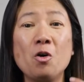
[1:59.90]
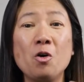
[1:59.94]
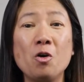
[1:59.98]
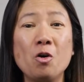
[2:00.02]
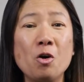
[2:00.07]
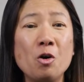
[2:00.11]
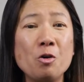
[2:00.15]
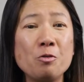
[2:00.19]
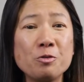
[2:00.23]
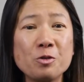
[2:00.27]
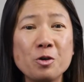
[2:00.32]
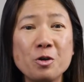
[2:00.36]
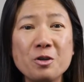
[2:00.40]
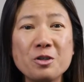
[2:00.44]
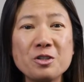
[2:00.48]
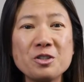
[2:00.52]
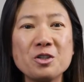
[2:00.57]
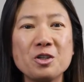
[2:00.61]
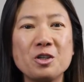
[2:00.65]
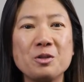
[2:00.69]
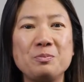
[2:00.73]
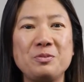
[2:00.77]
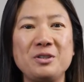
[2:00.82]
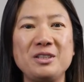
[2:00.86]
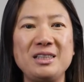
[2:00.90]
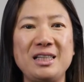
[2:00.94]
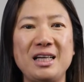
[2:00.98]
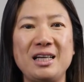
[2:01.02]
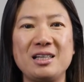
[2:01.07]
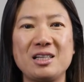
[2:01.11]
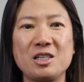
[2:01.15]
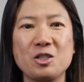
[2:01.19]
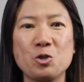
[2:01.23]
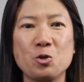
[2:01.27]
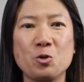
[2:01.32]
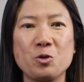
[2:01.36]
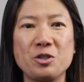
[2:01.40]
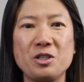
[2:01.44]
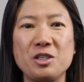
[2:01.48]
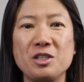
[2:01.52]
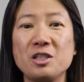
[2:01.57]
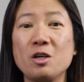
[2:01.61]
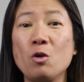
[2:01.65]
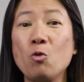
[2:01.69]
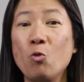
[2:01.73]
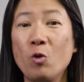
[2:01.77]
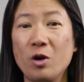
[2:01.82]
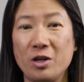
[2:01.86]
Of course, open data sources
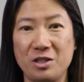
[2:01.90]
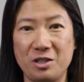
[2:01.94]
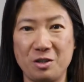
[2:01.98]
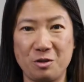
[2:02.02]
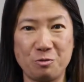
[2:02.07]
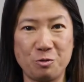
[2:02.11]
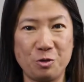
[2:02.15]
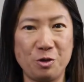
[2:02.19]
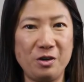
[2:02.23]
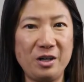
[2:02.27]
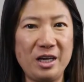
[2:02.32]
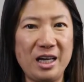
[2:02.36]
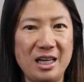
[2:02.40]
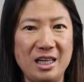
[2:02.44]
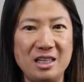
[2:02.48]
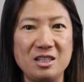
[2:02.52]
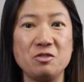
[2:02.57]
are wonderful and